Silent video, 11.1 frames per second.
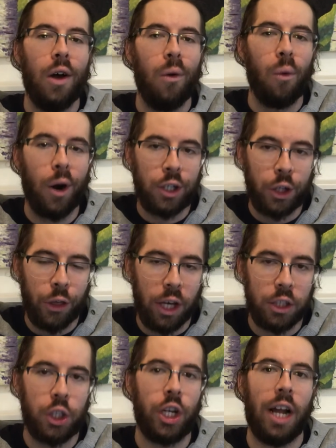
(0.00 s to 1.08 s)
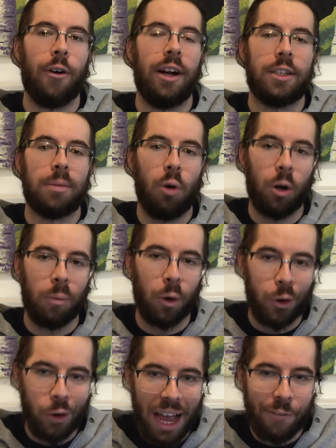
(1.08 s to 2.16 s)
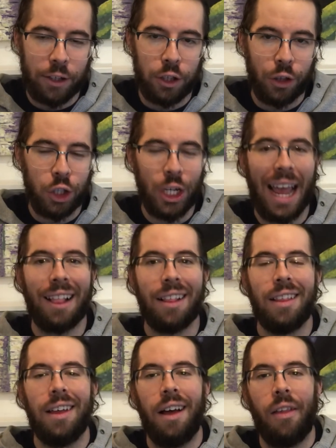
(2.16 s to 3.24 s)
which thus generates more and more traffic to the channel,